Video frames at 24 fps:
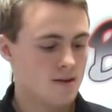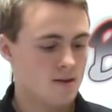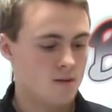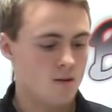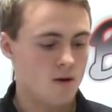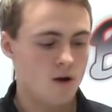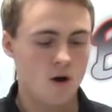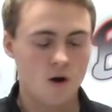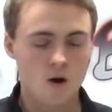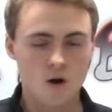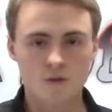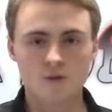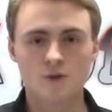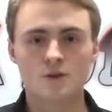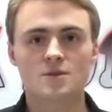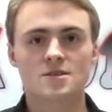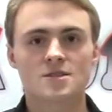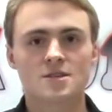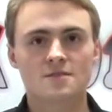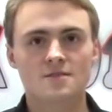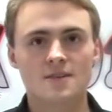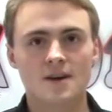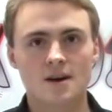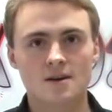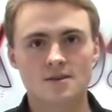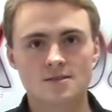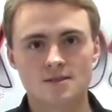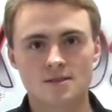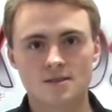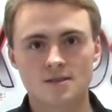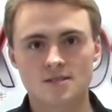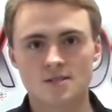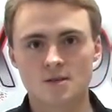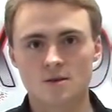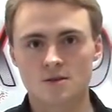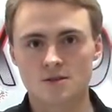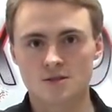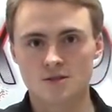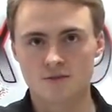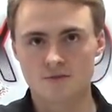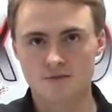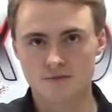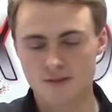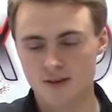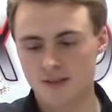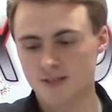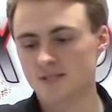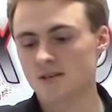all new diff housing, so it should
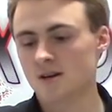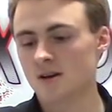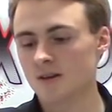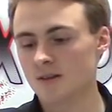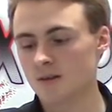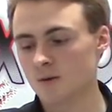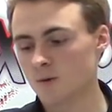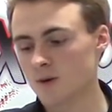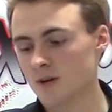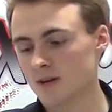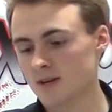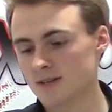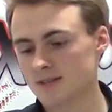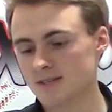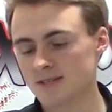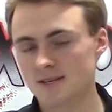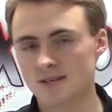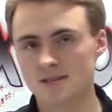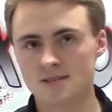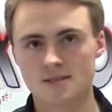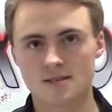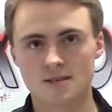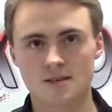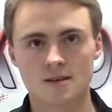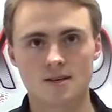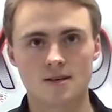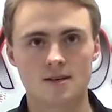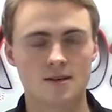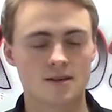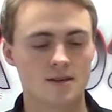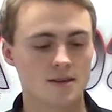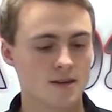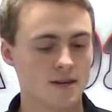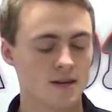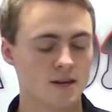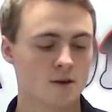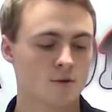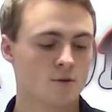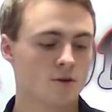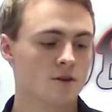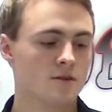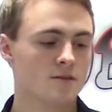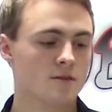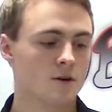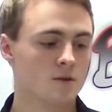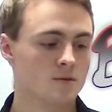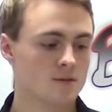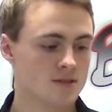fix all the weaknesses the
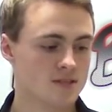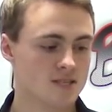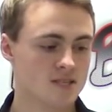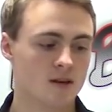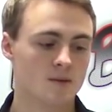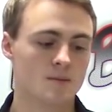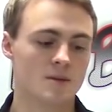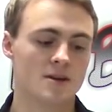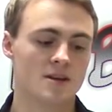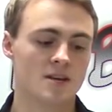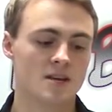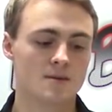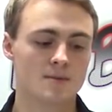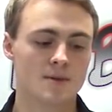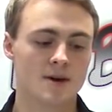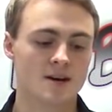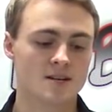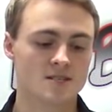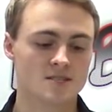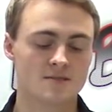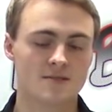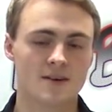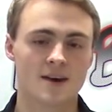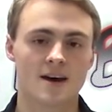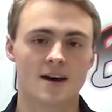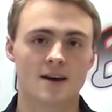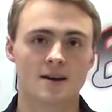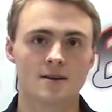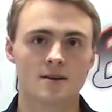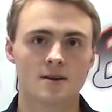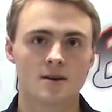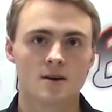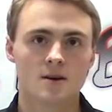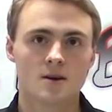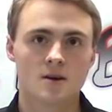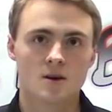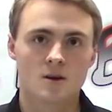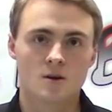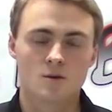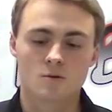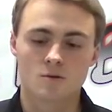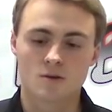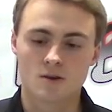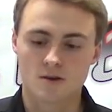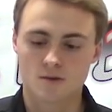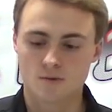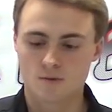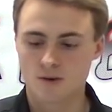E-Revo and the Summit E-Max have had
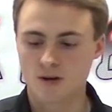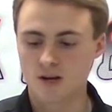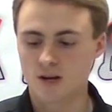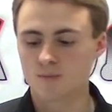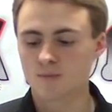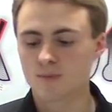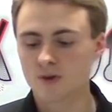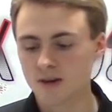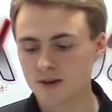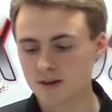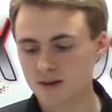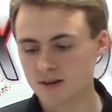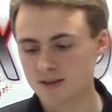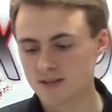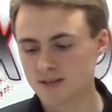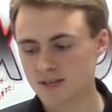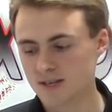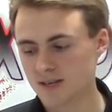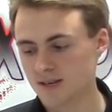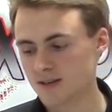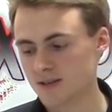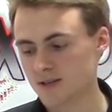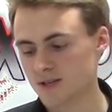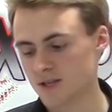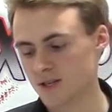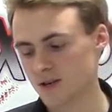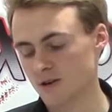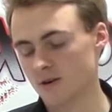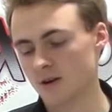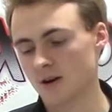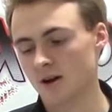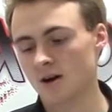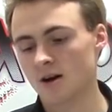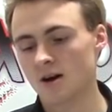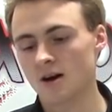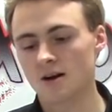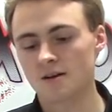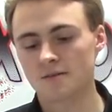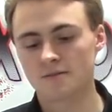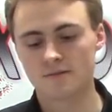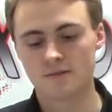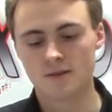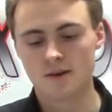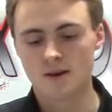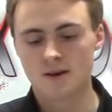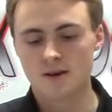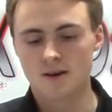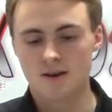with ring and pinion teeth shearing off
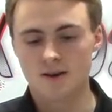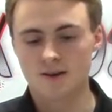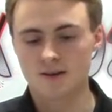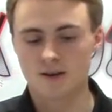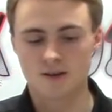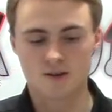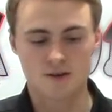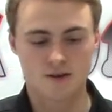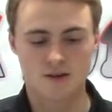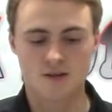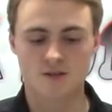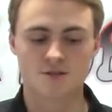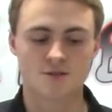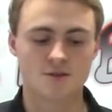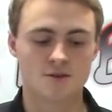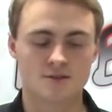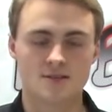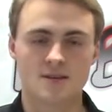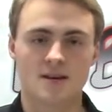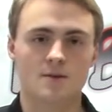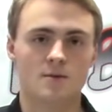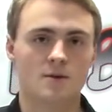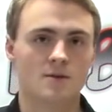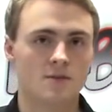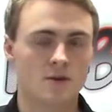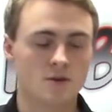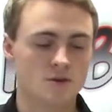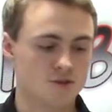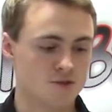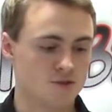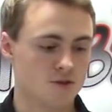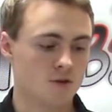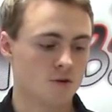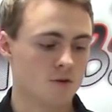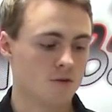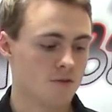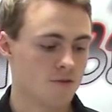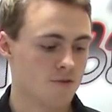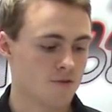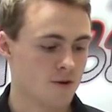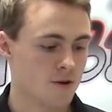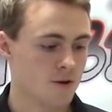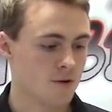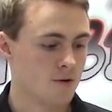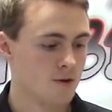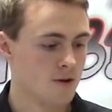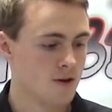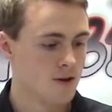and other issues that we've all struggled
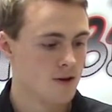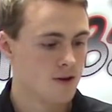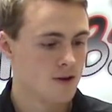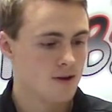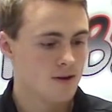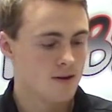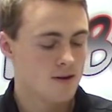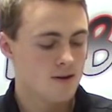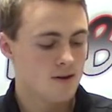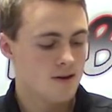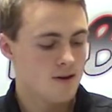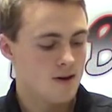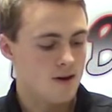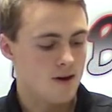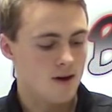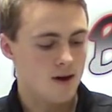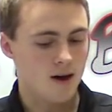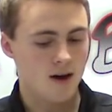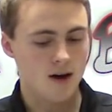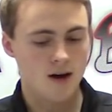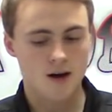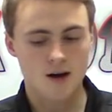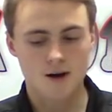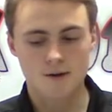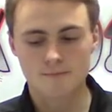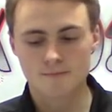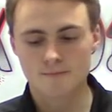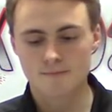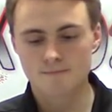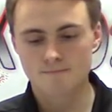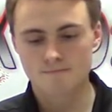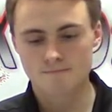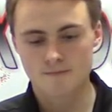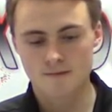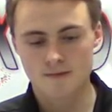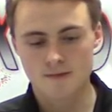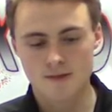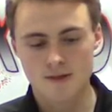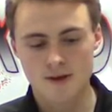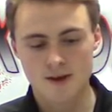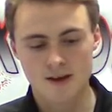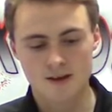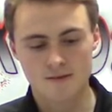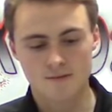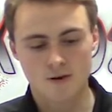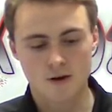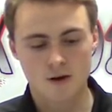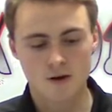through. They
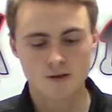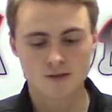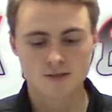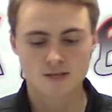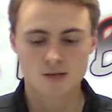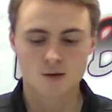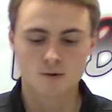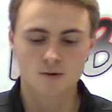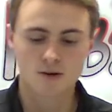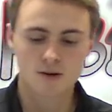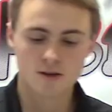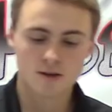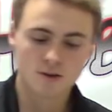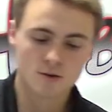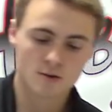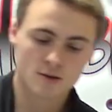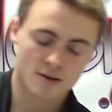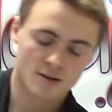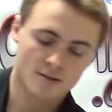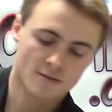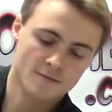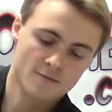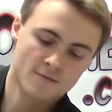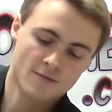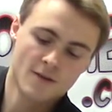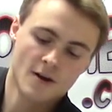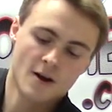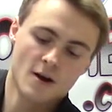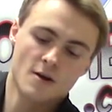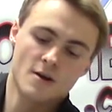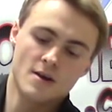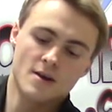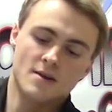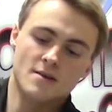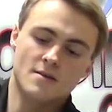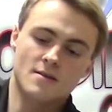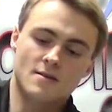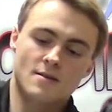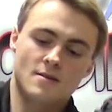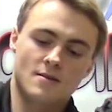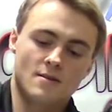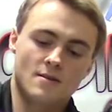have also included a very